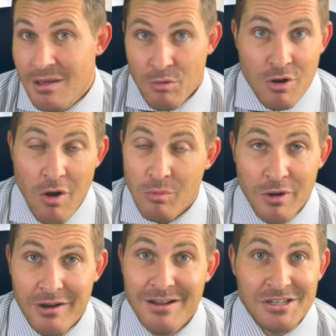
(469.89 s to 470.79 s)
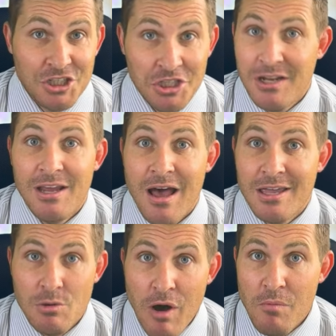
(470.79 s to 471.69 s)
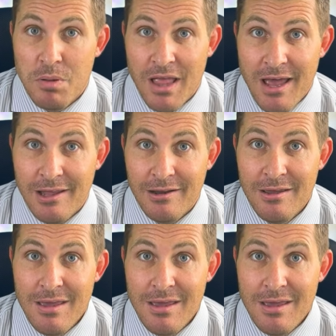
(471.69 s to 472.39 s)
we'll call it what it is, a shitty I U L plan,